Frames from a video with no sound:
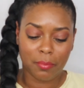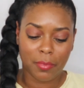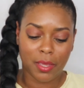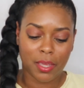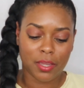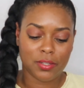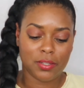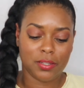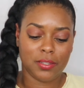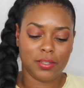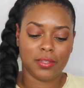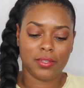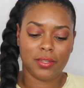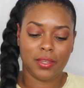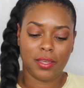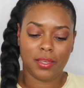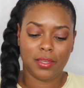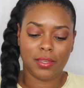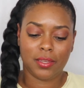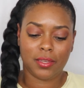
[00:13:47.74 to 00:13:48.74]
I'm actually going
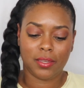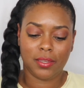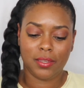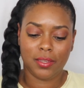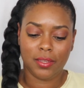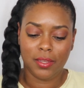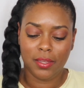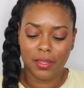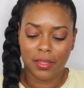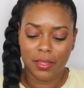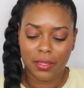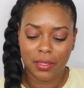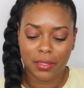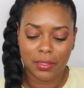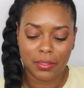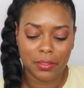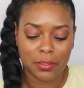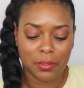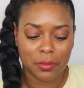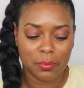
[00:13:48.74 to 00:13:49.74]
to take
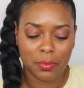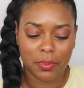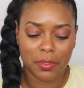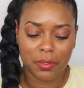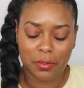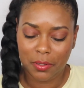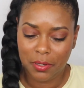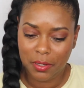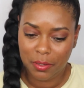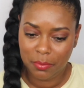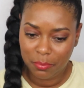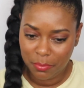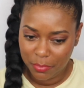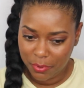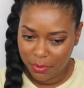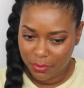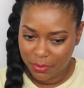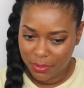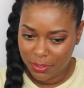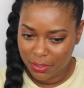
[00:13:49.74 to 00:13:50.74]
a little bit of that
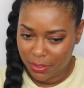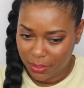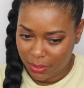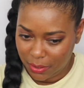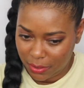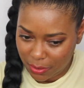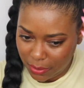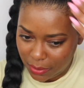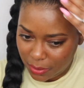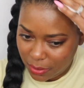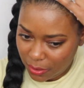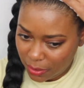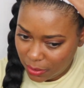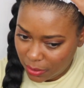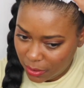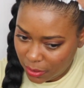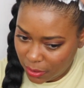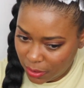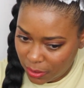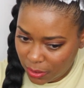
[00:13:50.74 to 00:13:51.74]
mousse and
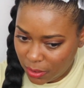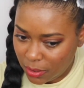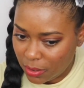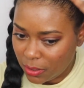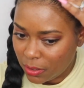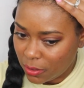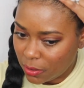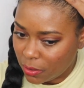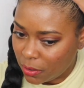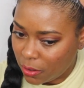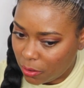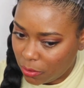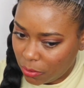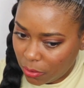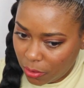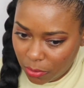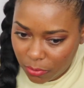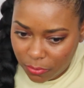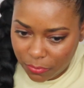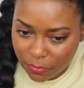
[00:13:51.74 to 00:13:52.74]
go
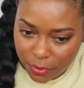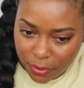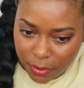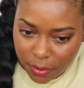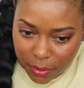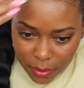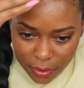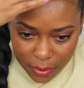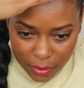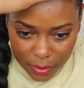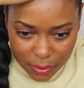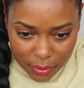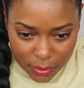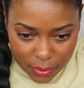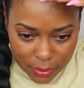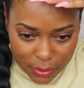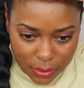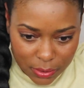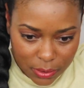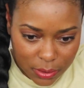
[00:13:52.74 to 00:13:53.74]
over
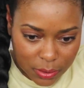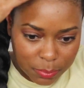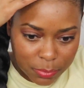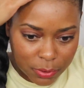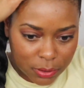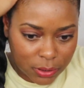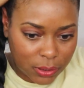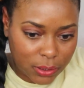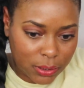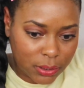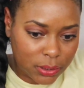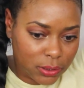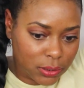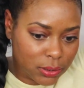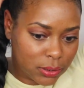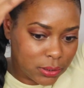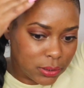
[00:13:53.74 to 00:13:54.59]
this part.